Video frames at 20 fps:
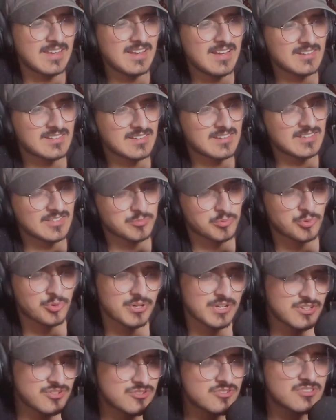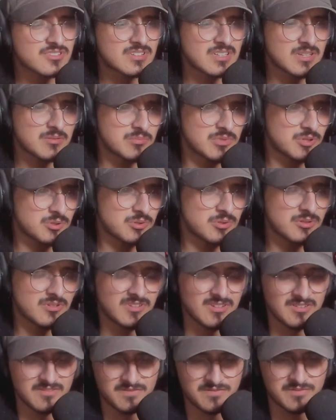Yeah, I think that's more interesting, bro.
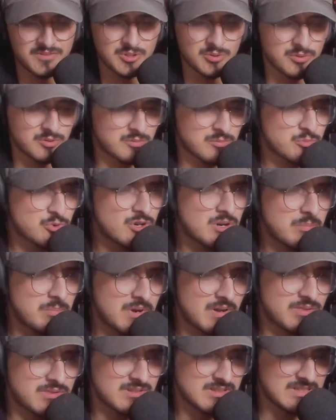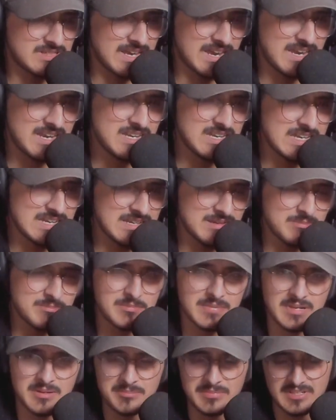If you learn more about the
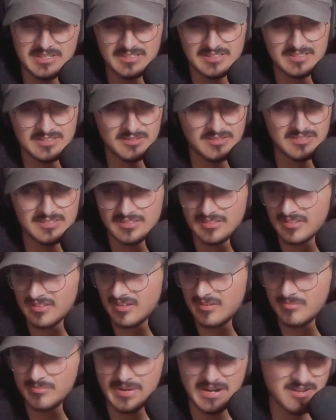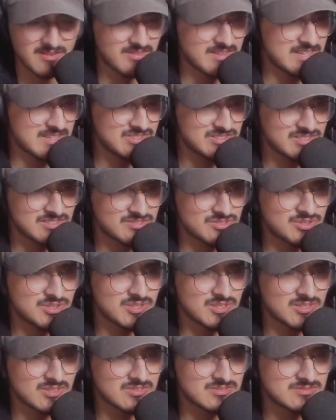game, I mean, it's a lot better than just,
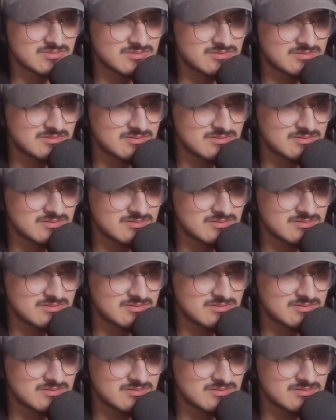you know,